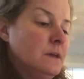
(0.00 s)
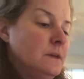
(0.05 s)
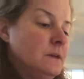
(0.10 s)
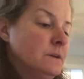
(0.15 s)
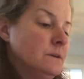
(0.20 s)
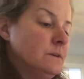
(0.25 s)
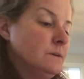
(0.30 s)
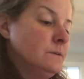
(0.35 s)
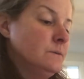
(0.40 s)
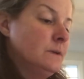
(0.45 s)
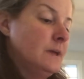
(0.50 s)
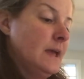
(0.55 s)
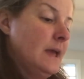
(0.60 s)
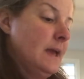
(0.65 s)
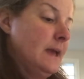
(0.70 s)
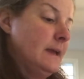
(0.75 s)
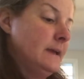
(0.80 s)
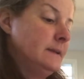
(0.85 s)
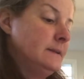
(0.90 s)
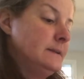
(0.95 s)

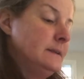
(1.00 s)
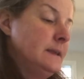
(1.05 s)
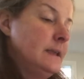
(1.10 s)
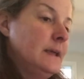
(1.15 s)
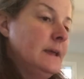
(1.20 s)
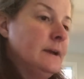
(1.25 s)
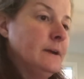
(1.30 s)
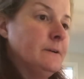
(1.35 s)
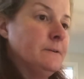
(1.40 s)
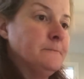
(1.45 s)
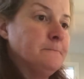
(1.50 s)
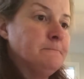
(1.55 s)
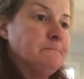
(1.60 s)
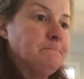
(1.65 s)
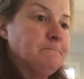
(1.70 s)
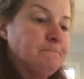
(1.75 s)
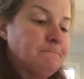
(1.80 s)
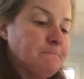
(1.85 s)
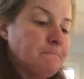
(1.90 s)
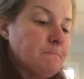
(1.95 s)
Okay, now
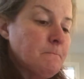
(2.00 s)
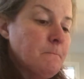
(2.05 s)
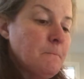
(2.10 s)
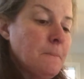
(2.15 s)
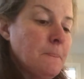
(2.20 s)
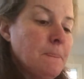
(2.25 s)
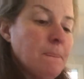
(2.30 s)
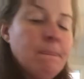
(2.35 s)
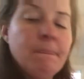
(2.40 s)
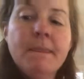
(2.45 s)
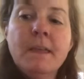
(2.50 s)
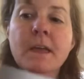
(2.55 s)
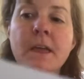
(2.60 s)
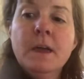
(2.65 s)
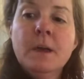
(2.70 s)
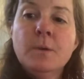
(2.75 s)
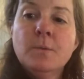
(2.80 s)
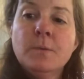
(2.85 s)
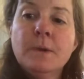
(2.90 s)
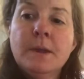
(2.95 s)

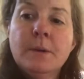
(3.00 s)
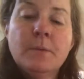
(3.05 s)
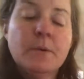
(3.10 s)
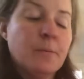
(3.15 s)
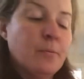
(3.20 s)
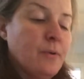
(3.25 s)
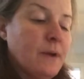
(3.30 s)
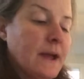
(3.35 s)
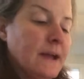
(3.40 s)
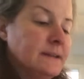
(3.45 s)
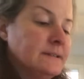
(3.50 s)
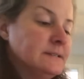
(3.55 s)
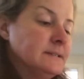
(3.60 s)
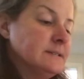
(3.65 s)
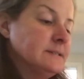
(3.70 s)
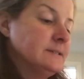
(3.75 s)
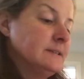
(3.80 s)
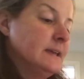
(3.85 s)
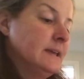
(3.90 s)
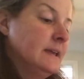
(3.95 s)
we were
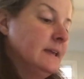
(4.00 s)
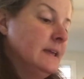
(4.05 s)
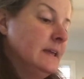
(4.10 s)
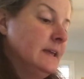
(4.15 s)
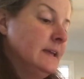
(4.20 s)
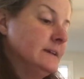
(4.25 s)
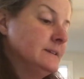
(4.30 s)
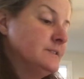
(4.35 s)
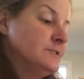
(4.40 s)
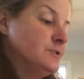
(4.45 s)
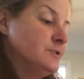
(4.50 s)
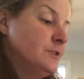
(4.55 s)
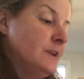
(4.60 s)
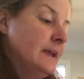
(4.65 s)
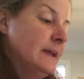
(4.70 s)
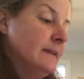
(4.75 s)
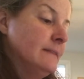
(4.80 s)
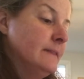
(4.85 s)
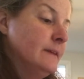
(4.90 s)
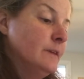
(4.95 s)
practicing yesterday
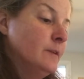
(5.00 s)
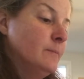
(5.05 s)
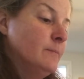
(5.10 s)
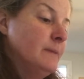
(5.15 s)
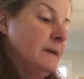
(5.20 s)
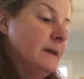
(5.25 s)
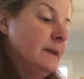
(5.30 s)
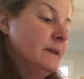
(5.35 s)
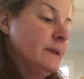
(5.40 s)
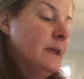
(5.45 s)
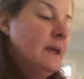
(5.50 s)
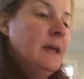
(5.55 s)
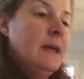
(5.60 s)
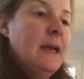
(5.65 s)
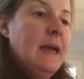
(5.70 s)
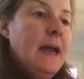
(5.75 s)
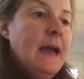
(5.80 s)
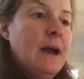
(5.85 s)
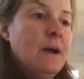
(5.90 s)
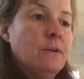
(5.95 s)
a little bit
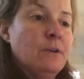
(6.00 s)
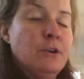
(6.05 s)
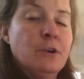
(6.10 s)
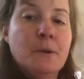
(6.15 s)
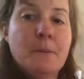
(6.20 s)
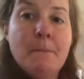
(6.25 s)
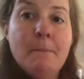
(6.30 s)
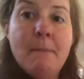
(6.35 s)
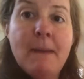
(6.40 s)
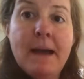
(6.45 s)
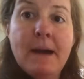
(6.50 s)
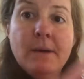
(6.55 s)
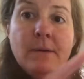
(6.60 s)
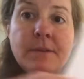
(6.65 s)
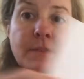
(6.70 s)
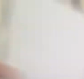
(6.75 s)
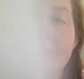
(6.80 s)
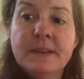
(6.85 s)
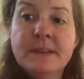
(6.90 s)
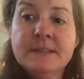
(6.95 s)
how your
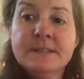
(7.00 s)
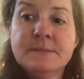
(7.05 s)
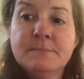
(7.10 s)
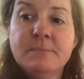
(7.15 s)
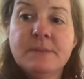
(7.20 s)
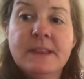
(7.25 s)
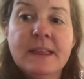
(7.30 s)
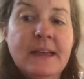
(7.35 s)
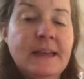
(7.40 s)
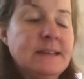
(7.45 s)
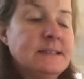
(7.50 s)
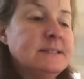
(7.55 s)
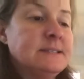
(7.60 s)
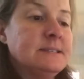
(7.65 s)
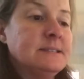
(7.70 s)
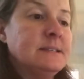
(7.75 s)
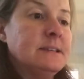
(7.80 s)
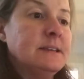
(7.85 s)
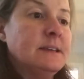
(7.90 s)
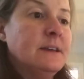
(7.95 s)
mouth is
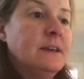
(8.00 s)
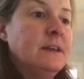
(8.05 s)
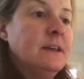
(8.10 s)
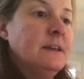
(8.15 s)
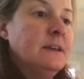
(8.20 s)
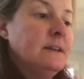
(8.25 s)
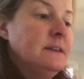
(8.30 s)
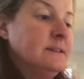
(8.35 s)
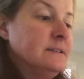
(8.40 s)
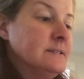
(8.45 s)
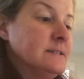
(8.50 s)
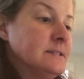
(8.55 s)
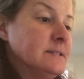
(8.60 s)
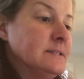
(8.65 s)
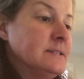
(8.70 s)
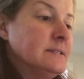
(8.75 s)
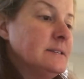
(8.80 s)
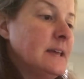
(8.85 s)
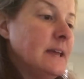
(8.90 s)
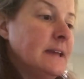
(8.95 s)
placed to
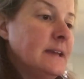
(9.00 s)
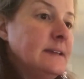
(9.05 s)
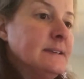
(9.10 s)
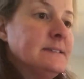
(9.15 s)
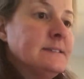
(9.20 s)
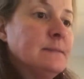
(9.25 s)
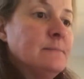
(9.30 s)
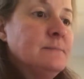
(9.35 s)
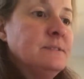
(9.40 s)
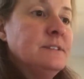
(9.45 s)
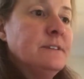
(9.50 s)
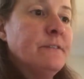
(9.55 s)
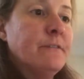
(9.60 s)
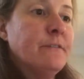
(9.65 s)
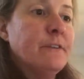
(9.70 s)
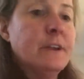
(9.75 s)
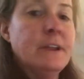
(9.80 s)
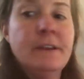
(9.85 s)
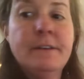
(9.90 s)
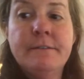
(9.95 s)
say some
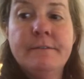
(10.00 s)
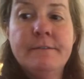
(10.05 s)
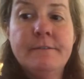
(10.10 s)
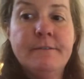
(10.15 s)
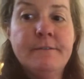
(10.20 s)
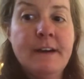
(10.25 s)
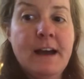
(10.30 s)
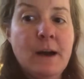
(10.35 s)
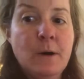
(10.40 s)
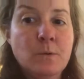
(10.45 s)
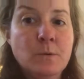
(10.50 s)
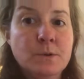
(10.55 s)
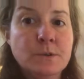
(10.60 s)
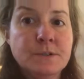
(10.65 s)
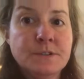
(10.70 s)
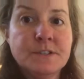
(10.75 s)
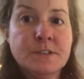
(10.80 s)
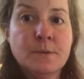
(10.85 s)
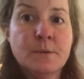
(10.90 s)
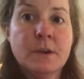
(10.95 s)
different vowels.
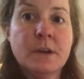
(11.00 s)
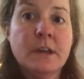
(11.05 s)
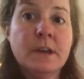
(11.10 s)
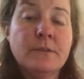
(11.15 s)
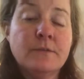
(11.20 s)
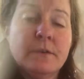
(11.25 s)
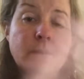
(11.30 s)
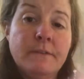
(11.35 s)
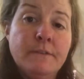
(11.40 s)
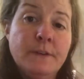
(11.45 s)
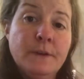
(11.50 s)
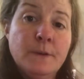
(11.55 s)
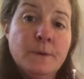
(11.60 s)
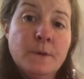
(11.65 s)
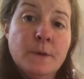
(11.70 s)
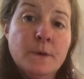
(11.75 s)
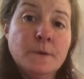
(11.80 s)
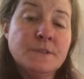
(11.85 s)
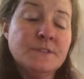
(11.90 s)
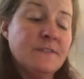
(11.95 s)
So we're going to review
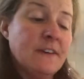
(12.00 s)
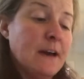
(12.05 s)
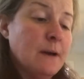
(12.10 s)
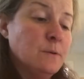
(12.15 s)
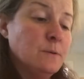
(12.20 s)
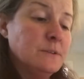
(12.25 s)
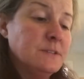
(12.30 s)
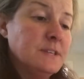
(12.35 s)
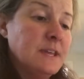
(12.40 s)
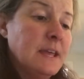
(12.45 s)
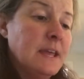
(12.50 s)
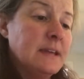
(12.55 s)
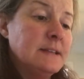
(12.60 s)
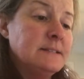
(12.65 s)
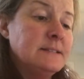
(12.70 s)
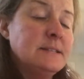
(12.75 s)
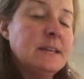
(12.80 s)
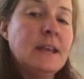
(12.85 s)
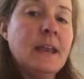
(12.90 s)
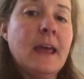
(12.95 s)
those vowels again
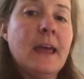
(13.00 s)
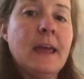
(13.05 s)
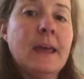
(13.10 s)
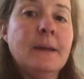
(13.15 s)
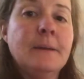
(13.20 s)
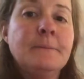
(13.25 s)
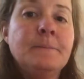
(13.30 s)
today.